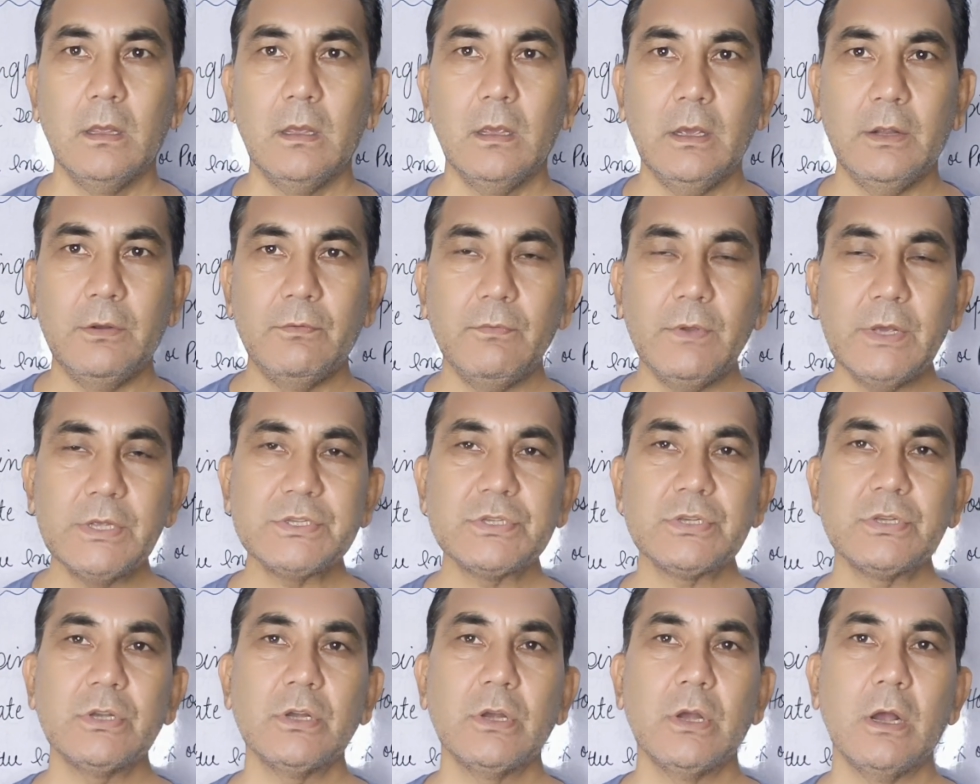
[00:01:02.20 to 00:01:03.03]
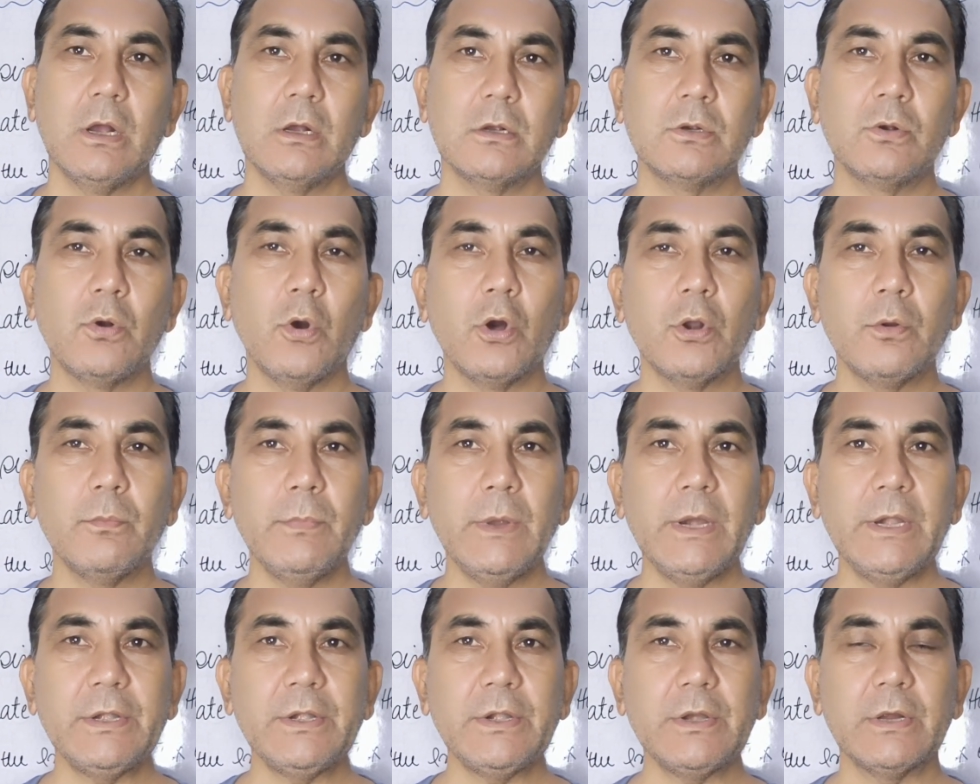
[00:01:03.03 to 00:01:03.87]
in which
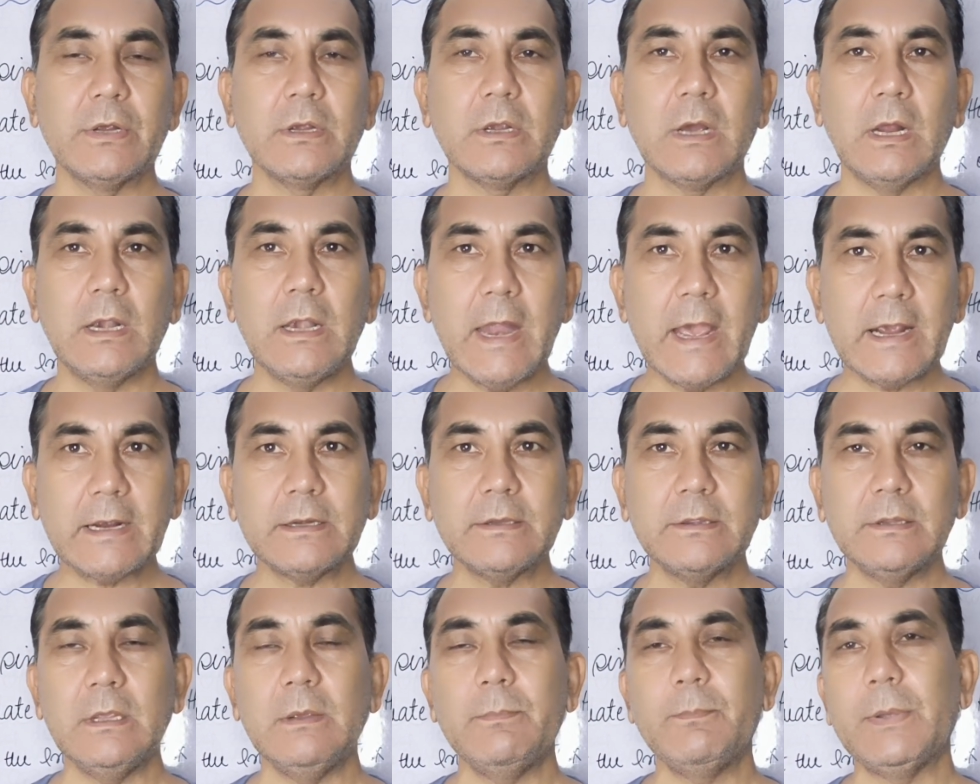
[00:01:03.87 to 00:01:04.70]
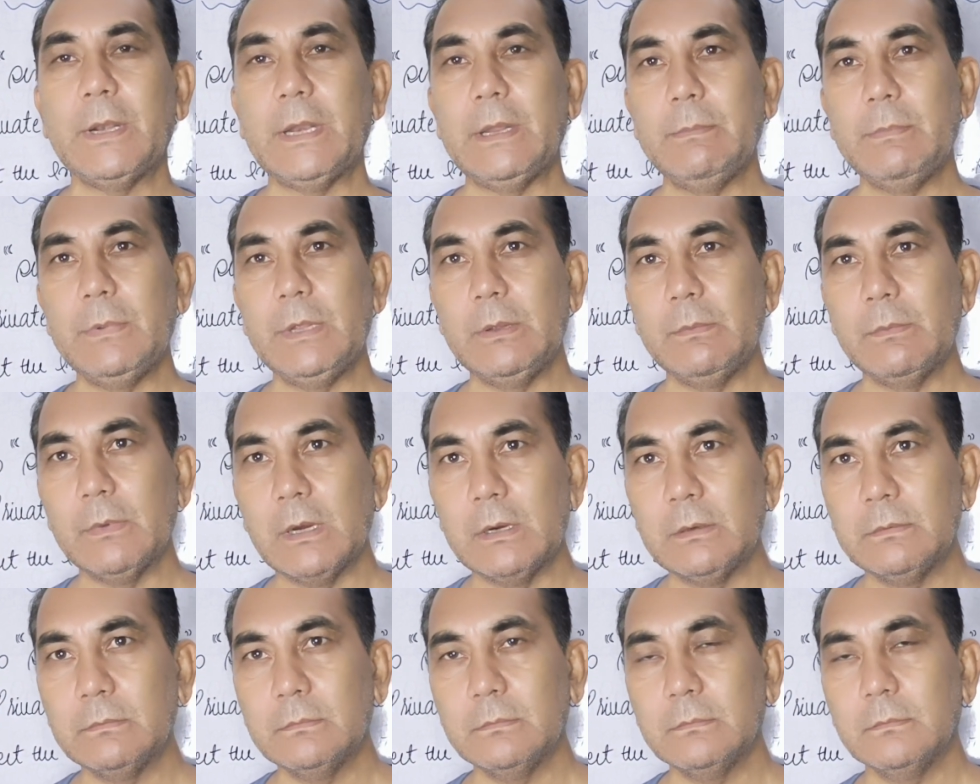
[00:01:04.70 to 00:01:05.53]
government collect the
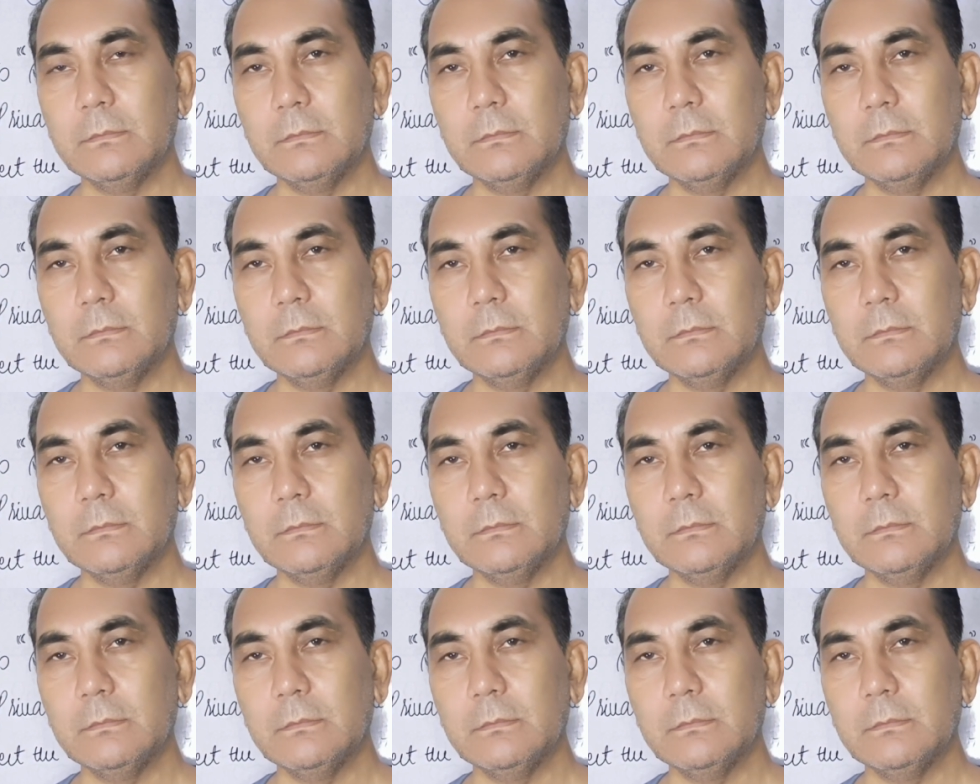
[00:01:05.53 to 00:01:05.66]
premium